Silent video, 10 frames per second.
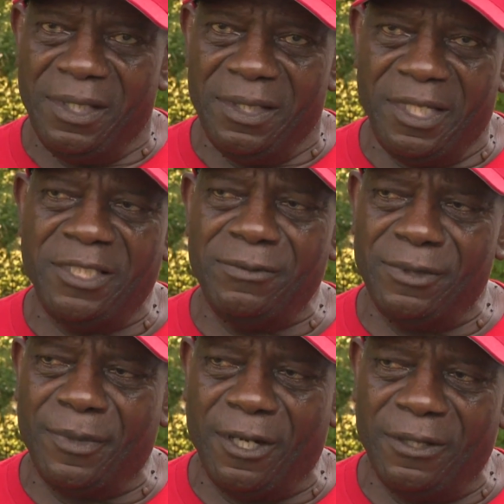Yeah, she
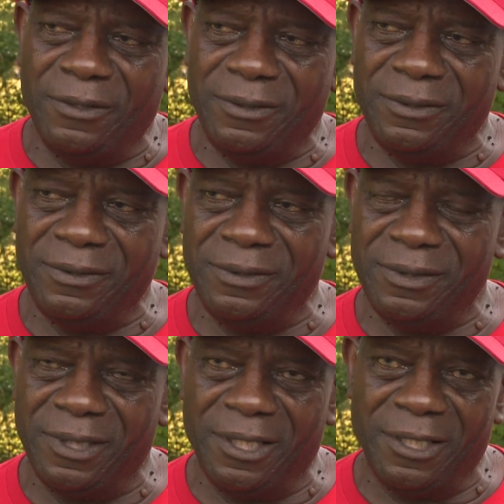was a mom.
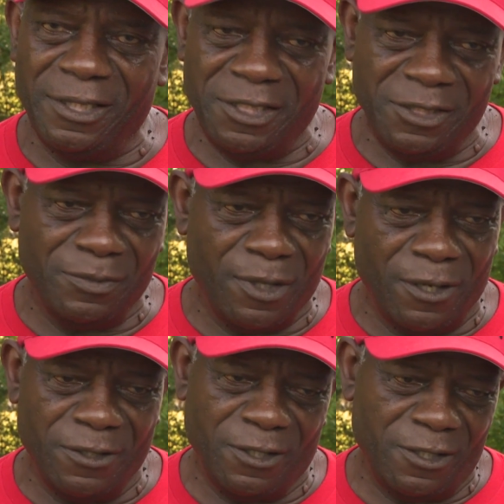Uh-huh. She was a
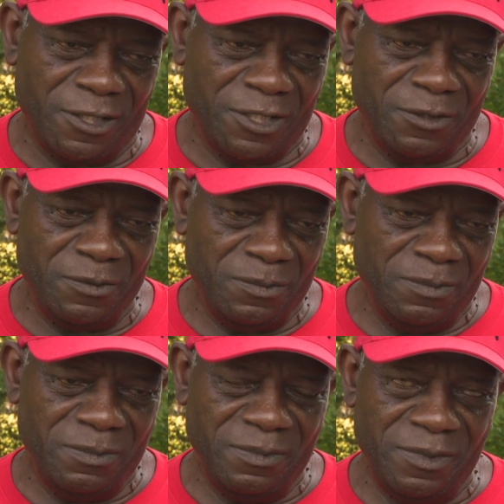mom and all. She
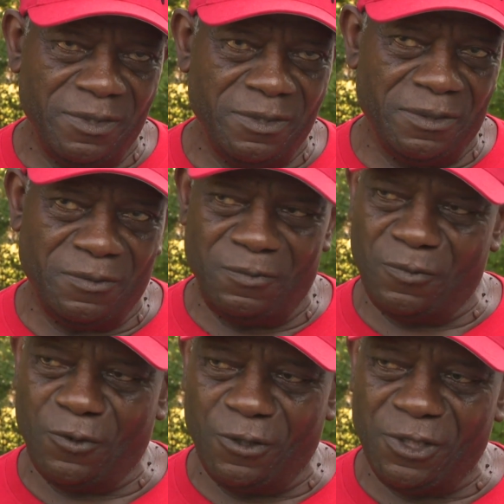
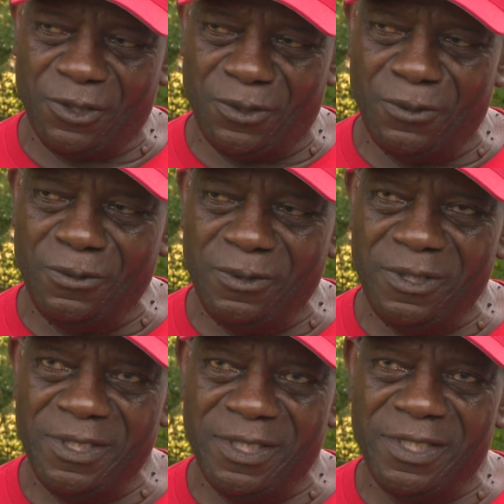going to school,
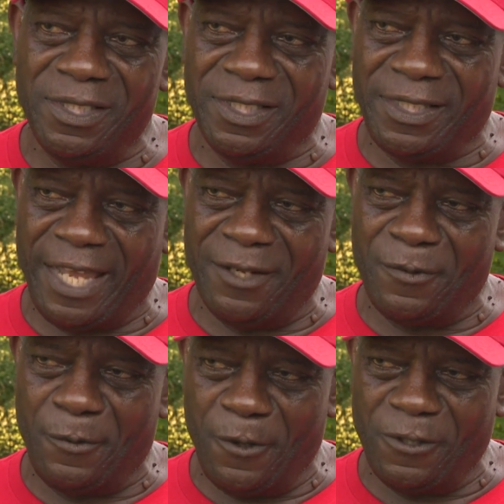got
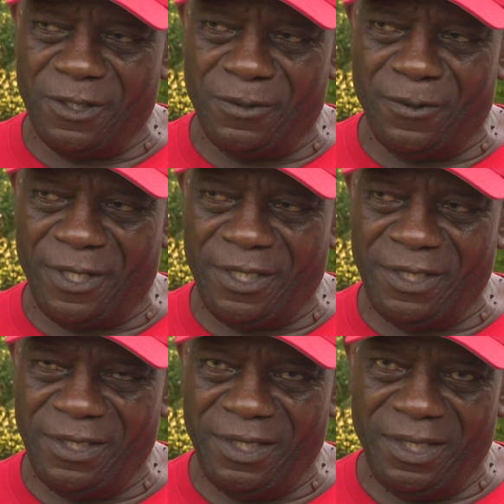a nursing degree,
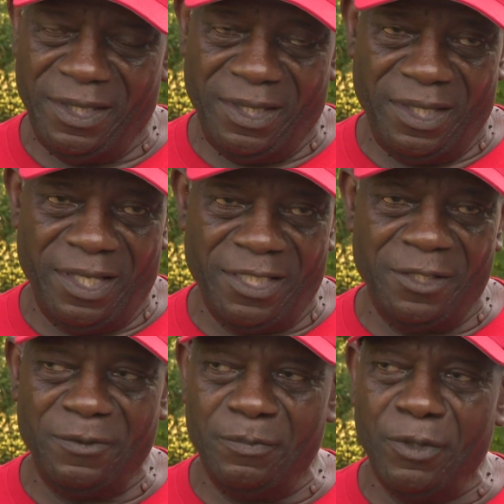and
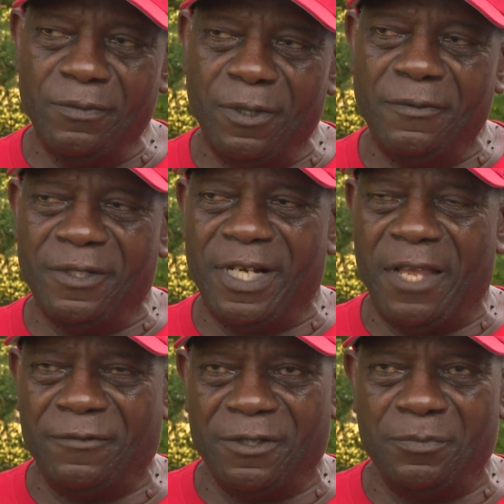she was moving on her
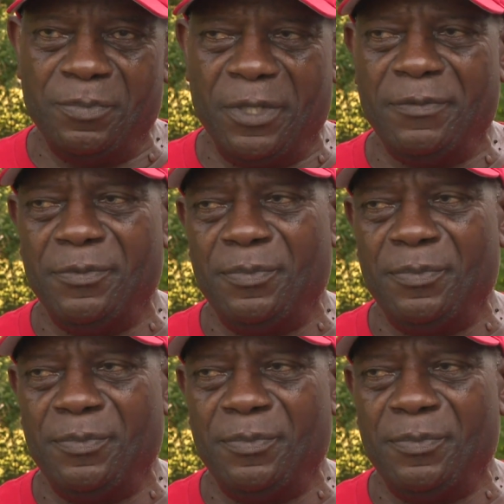life from her previous